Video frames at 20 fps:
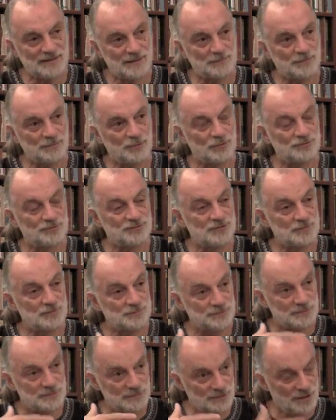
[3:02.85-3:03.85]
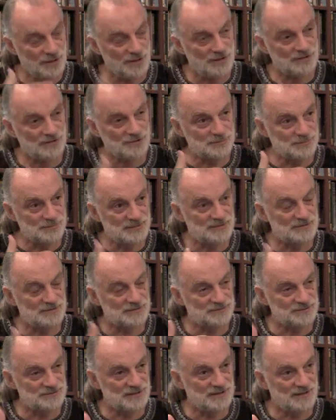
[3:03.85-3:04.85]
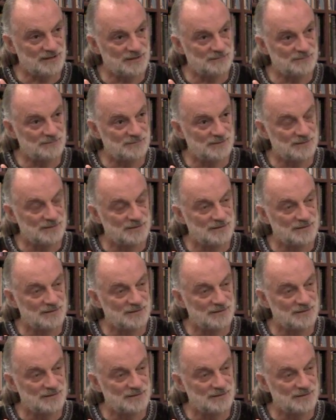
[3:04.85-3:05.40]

up over a prolonged period of time,